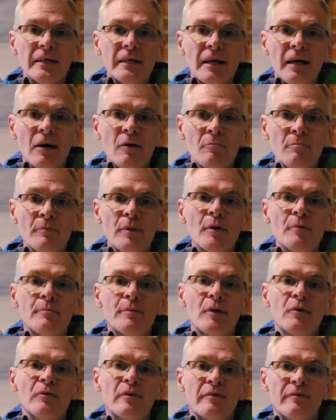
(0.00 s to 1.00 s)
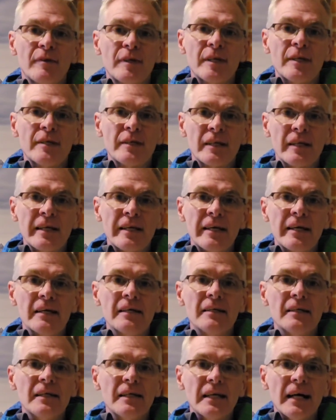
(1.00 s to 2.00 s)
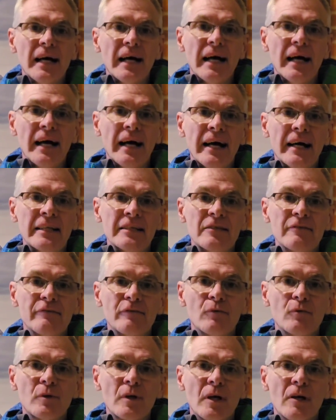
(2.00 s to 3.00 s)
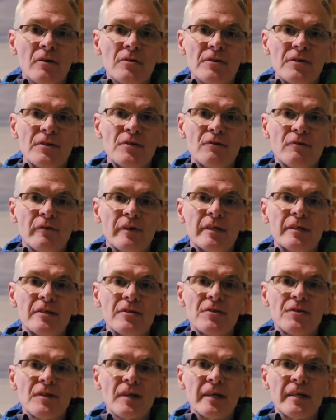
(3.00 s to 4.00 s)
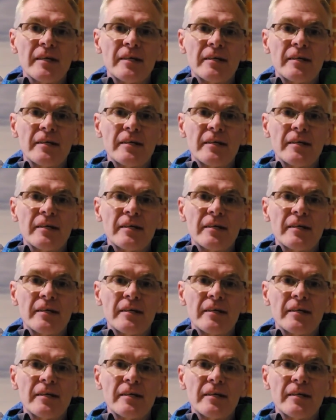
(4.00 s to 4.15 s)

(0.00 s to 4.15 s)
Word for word: um, but beautifully clear and the forecast is for it to stay